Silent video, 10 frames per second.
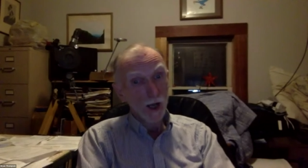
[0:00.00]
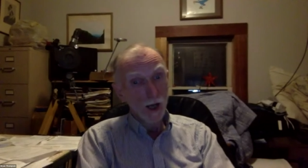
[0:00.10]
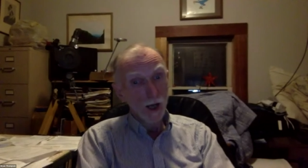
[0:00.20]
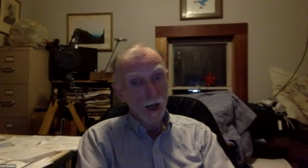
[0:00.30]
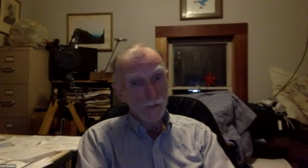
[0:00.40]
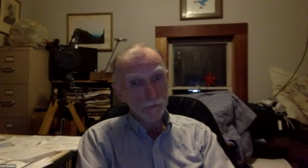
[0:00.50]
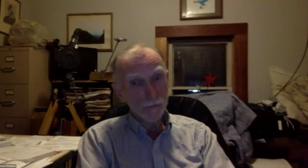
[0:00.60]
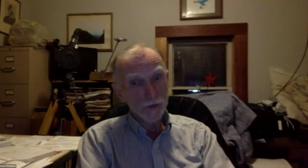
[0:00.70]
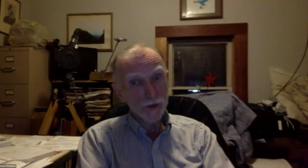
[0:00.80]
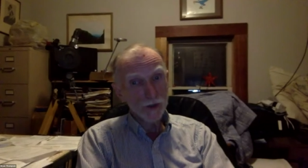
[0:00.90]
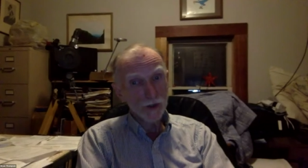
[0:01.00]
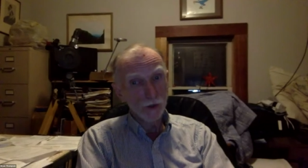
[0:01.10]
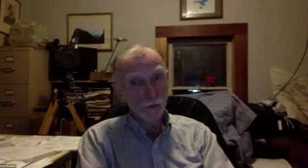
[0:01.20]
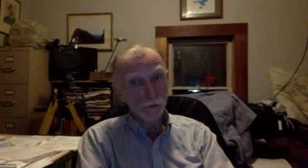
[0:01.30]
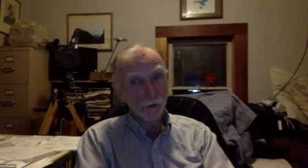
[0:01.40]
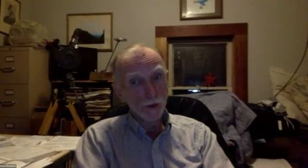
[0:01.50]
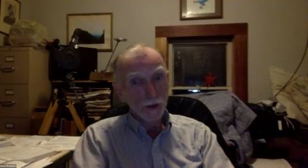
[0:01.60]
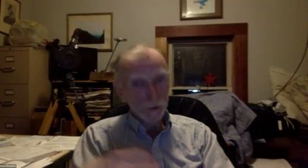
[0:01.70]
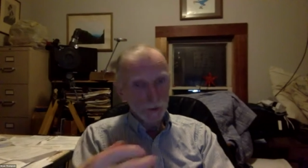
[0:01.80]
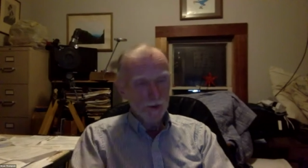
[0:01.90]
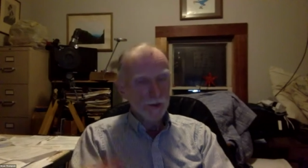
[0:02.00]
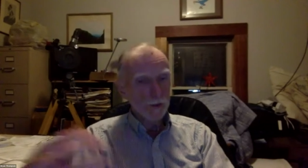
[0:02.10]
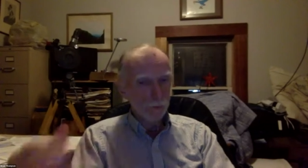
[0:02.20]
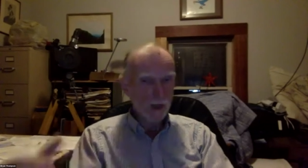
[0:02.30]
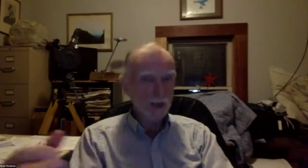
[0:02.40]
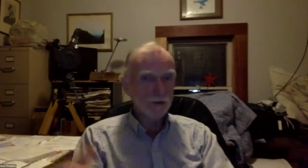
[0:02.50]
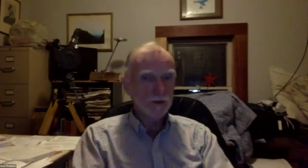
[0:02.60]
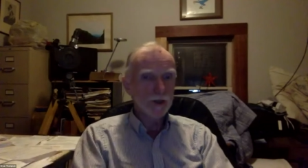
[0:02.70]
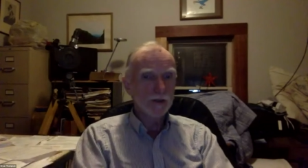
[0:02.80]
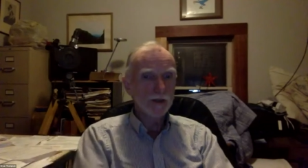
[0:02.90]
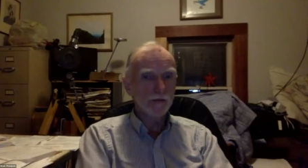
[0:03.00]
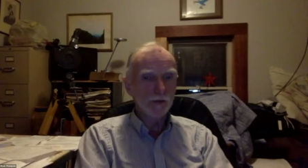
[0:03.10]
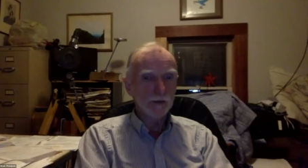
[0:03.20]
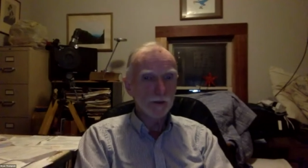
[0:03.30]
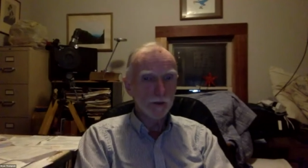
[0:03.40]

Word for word: Um, so the records are different.